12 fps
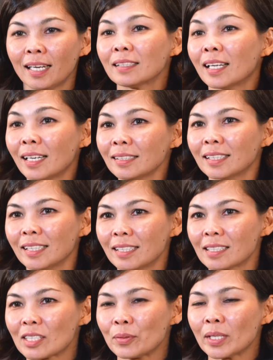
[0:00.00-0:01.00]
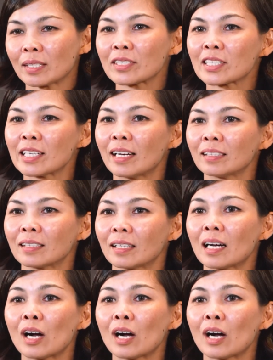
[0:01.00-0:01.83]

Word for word: At Lendlease, we understand that